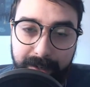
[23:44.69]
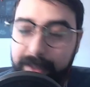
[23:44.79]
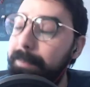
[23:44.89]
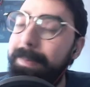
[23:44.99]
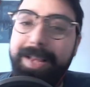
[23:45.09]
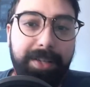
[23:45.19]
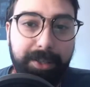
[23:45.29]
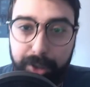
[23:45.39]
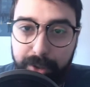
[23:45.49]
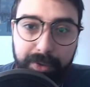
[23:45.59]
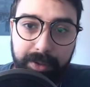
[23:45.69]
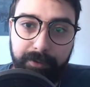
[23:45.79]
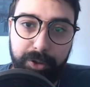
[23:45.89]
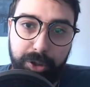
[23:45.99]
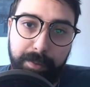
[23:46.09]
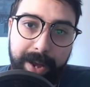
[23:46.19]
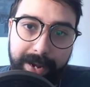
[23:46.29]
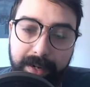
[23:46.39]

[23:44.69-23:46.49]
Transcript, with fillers: that makes excuses for Joe Biden,